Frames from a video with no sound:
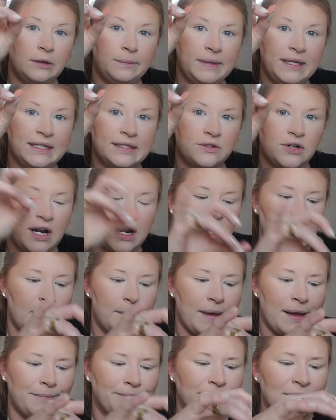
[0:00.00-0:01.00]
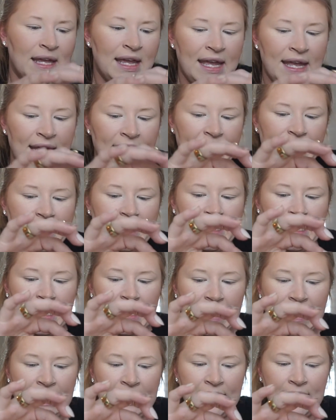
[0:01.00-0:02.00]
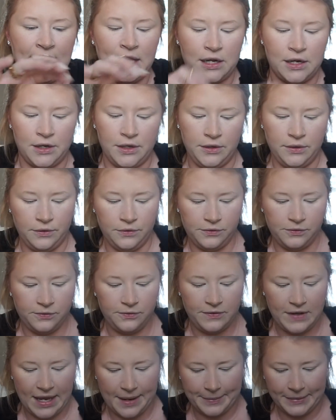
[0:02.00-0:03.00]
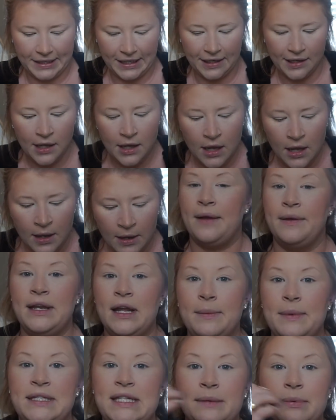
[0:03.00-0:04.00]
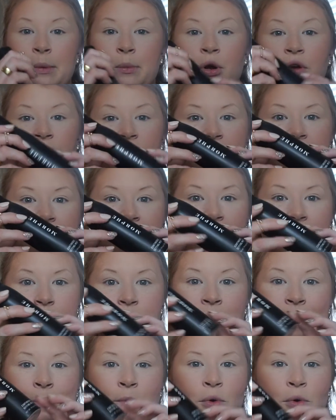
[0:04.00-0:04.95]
piece try to come out. Get in there, family. Okay, now I'm gonna take my morphing setting